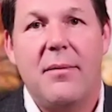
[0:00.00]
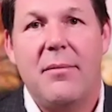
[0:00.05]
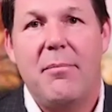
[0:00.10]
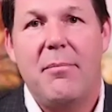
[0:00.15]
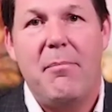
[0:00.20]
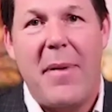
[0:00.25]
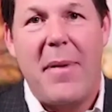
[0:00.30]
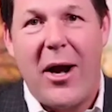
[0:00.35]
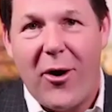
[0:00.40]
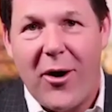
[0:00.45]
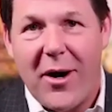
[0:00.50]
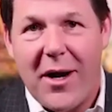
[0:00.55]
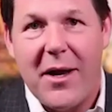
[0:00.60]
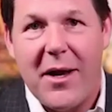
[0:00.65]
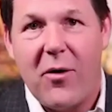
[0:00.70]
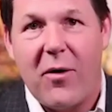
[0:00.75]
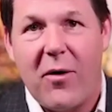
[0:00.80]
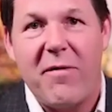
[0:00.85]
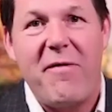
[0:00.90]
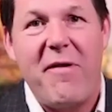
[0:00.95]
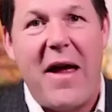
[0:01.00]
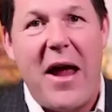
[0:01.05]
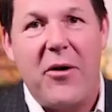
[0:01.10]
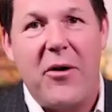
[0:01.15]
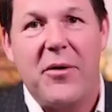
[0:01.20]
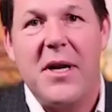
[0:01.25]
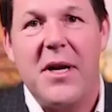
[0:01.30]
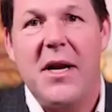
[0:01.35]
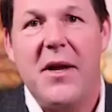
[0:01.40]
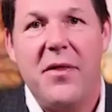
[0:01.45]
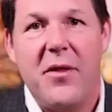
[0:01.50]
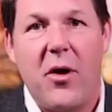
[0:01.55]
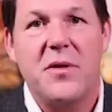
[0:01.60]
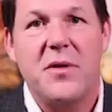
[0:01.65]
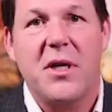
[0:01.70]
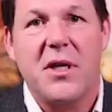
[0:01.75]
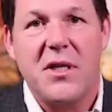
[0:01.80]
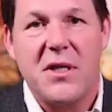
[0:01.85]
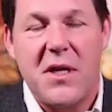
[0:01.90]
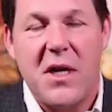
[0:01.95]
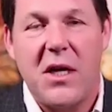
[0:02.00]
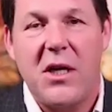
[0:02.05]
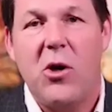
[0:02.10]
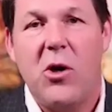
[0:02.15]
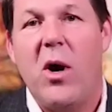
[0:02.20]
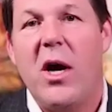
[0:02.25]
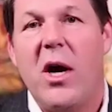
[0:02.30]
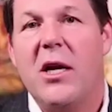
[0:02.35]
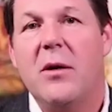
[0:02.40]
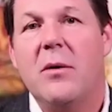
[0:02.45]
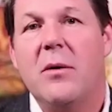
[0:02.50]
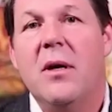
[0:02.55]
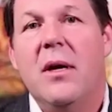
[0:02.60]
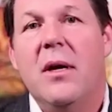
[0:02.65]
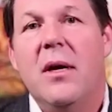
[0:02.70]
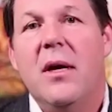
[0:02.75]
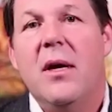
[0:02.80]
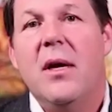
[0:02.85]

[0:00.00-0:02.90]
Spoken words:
merited or founded in those extenuating